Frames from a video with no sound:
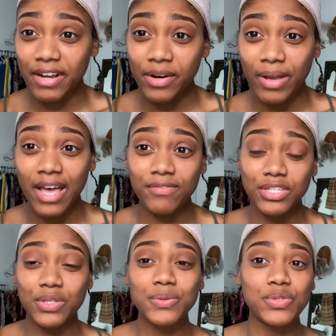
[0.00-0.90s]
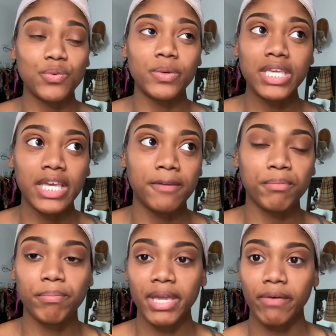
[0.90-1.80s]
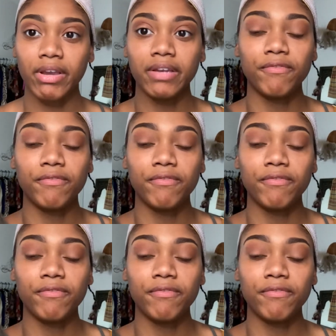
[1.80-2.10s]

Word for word: I don't have to use the weekend preparing